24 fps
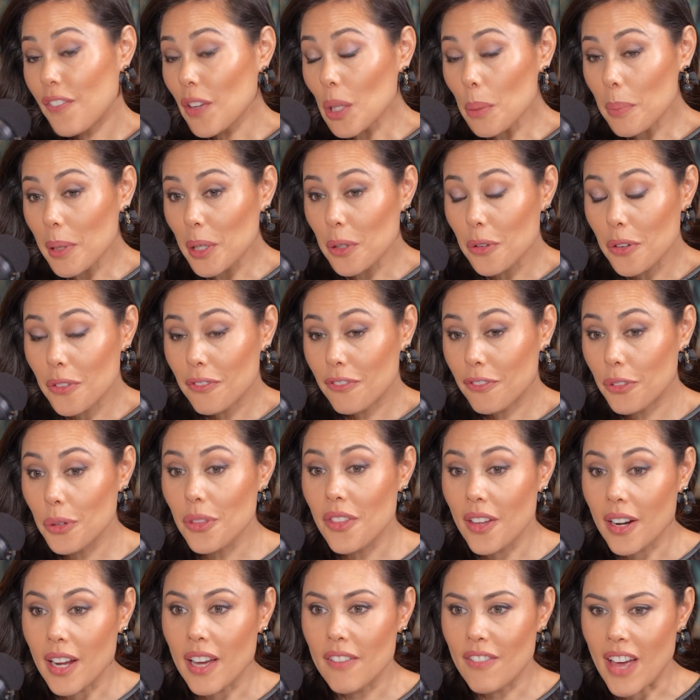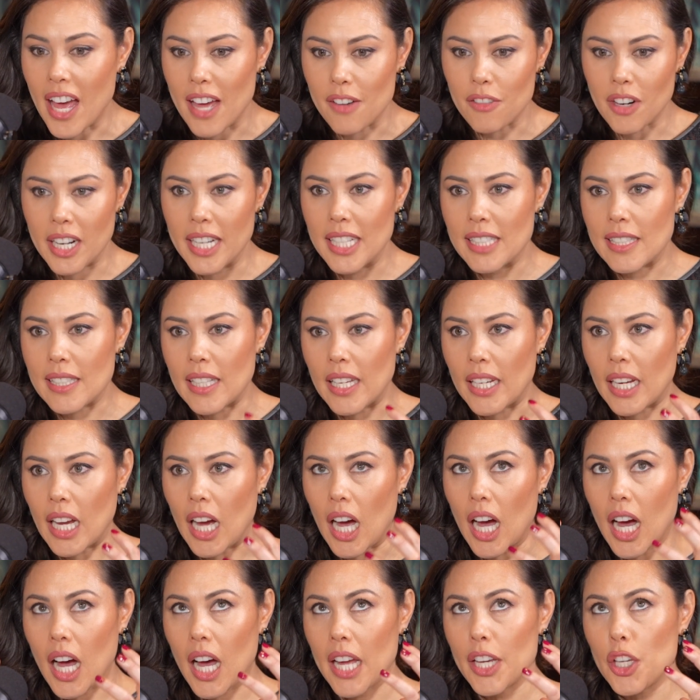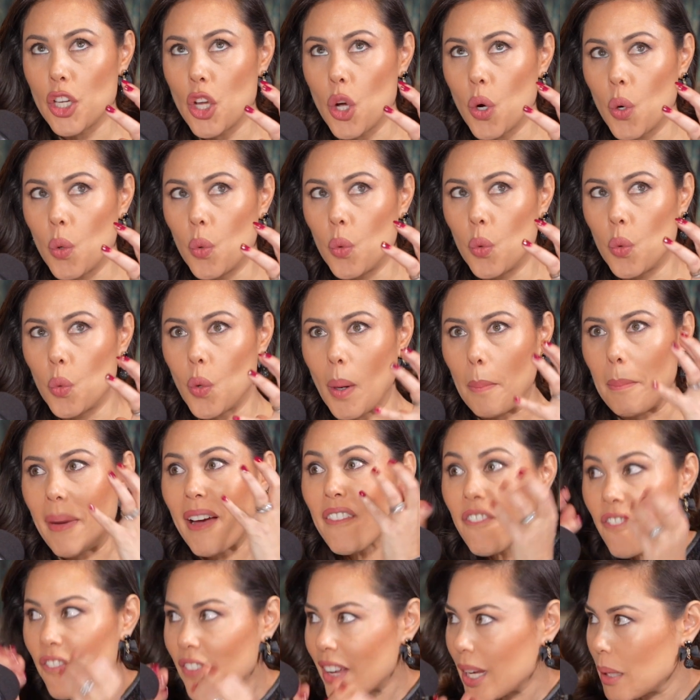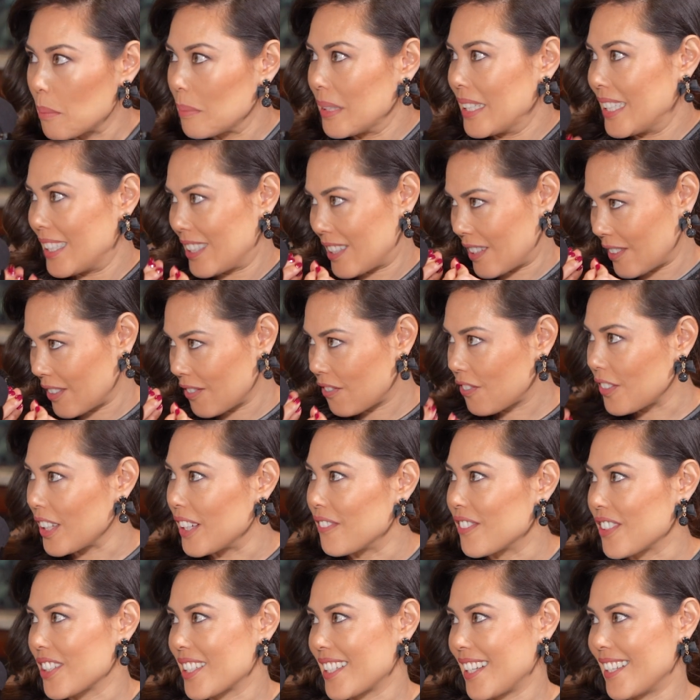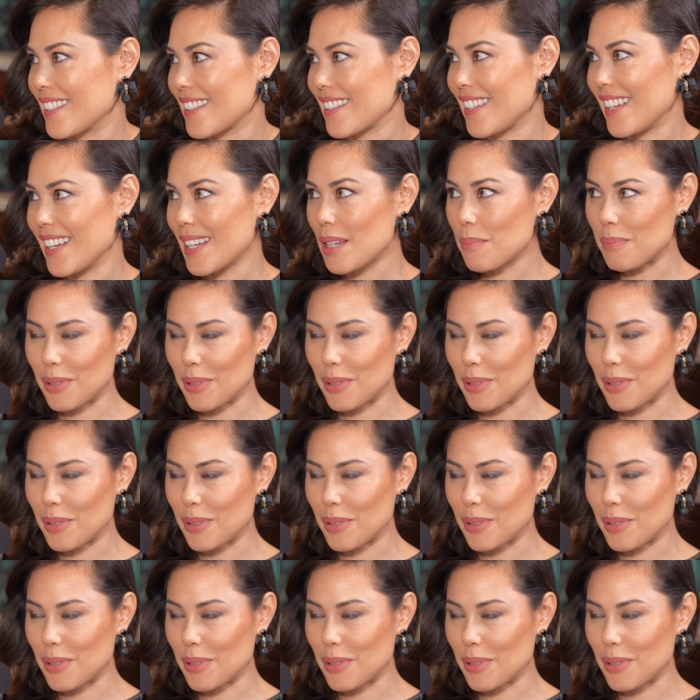Filipino food that I've had, right? It's like, I know what my family's flavor tastes like,